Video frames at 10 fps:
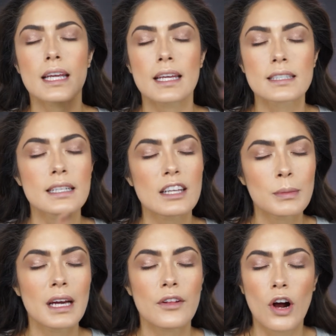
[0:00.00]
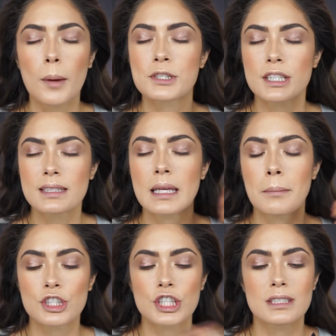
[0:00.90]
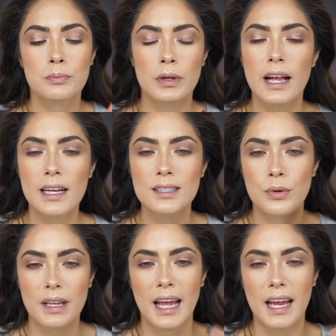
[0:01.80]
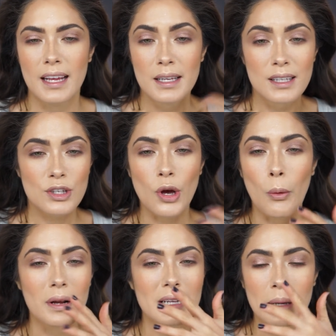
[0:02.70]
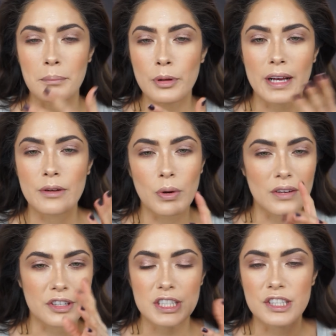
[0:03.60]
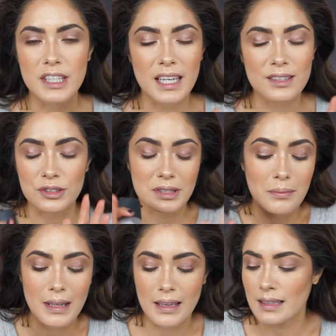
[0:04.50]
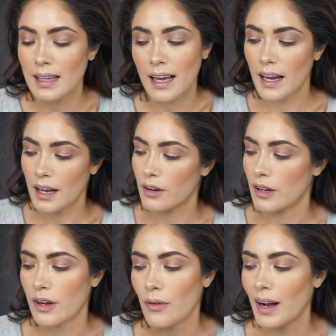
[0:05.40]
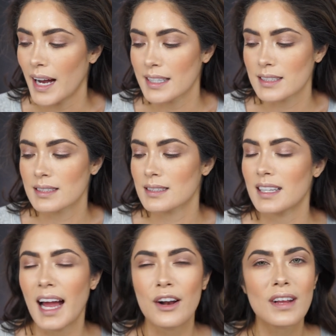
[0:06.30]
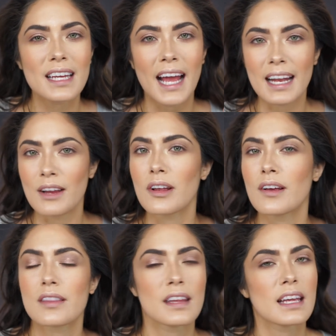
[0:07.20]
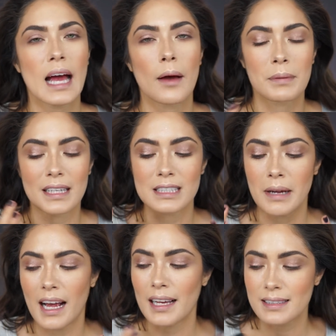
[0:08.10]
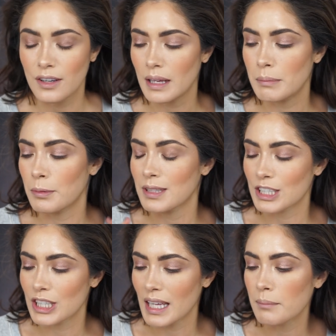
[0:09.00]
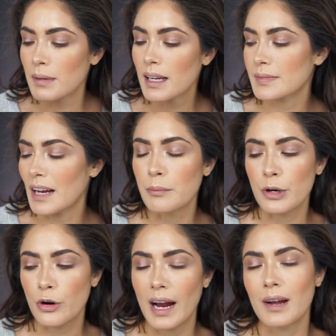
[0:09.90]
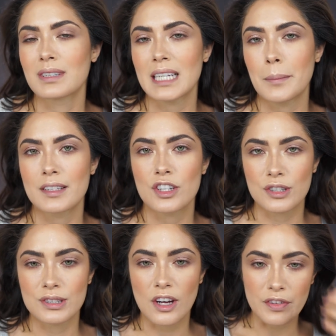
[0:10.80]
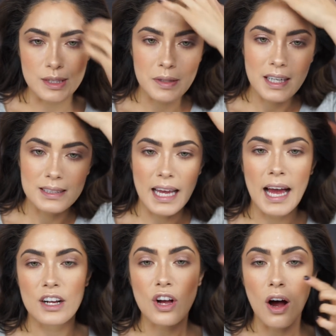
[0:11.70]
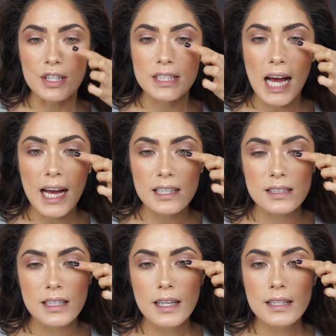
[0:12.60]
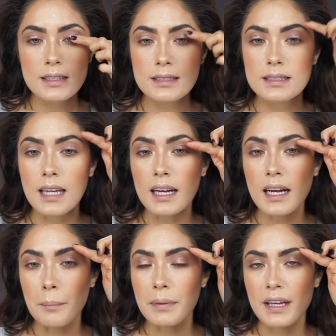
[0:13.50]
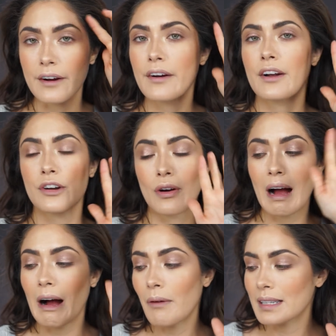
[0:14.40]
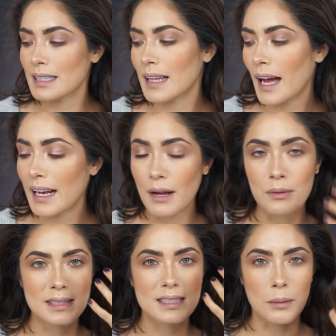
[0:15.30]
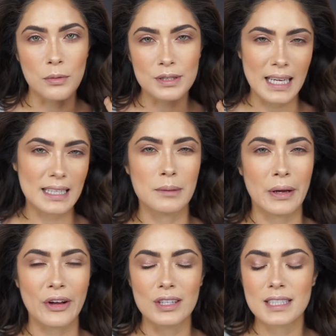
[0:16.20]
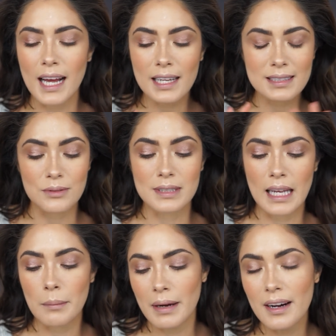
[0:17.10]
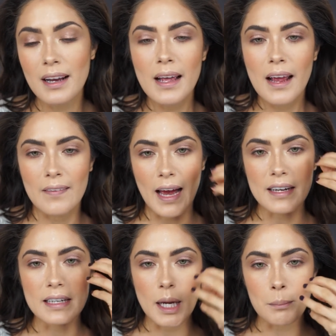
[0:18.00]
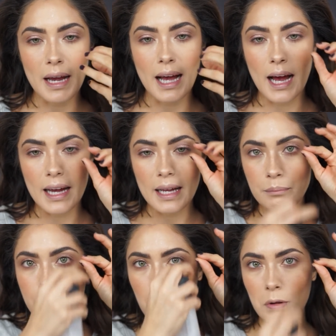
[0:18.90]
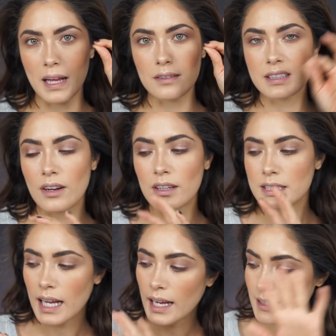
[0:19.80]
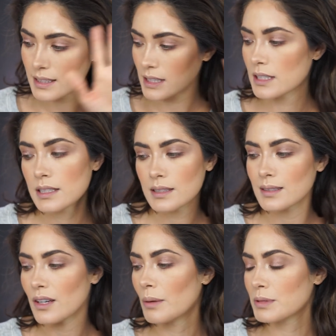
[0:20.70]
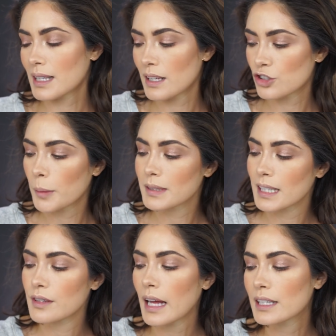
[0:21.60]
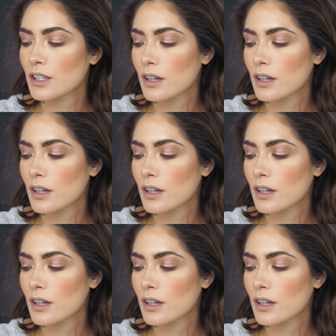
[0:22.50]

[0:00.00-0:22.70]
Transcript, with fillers: He did give me other options. He mentioned plugs where they go in and they plug one of your tear ducts or something like that. I don't know. I just, I don't like anything happening to my eyes. I don't like people touching them. I remember crying one time at a doctor's office because I had a contact stuck up here. I don't know how I did that. And I was double stacking my contacts. It was a nightmare. And they had to numb my eye and pull out the contact. So I'm just kind of traumatized with eye